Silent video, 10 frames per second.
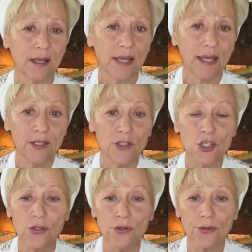in
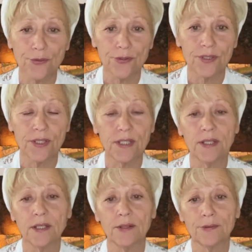John
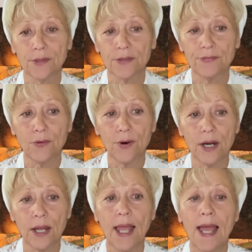
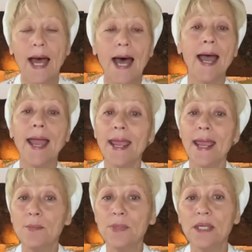13:34, I
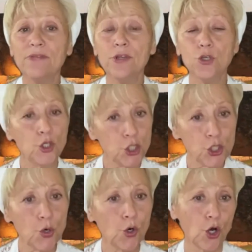am giving you a
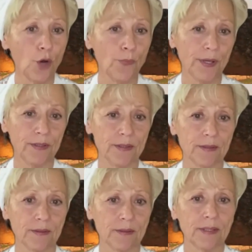new command,
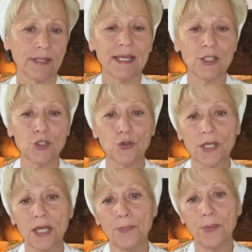that you
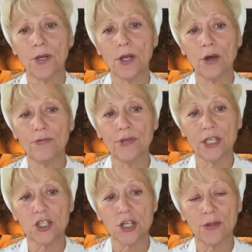keep on loving
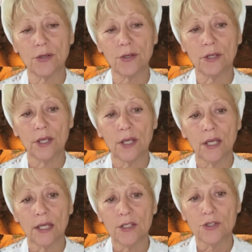each other
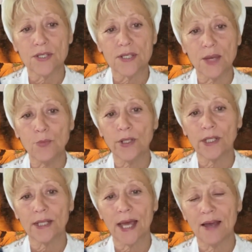in the same way
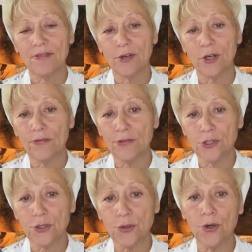that I have loved
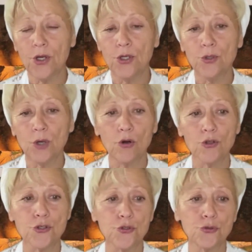you. You are
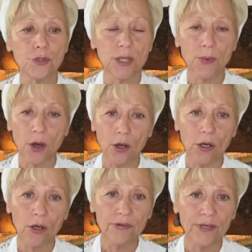also to keep
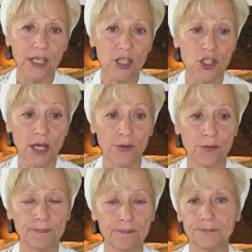on loving each
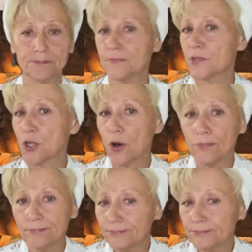other. So